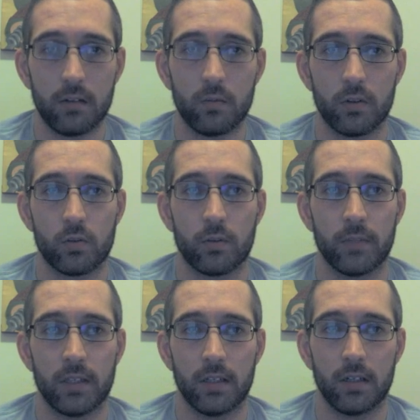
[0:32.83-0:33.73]
which will
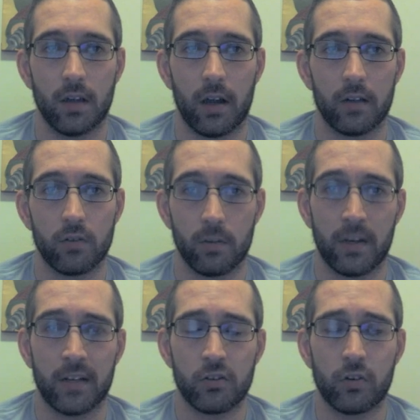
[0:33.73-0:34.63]
be during my
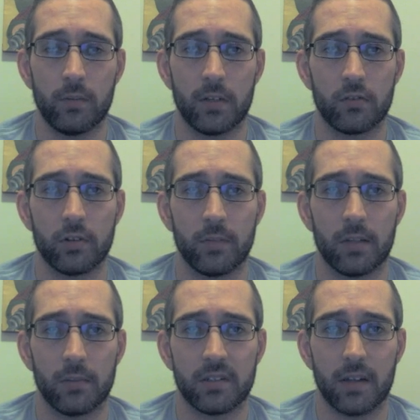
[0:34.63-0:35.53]
next treatment
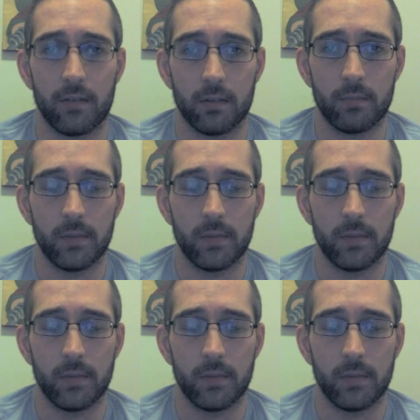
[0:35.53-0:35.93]
number 7,